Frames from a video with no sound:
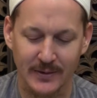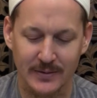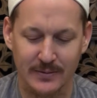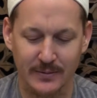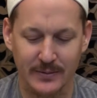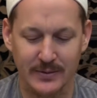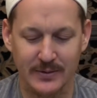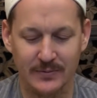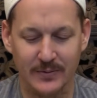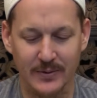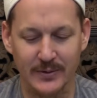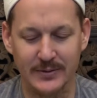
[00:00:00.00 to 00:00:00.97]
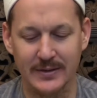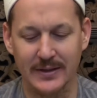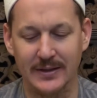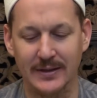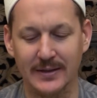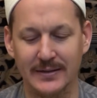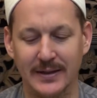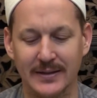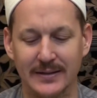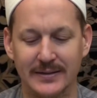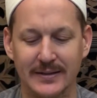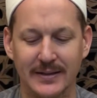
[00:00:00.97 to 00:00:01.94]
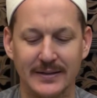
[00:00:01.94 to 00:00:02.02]
So in this verse that Allah ta'ala
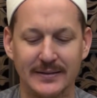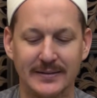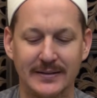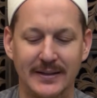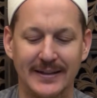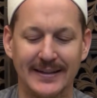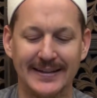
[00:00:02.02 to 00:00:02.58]
says,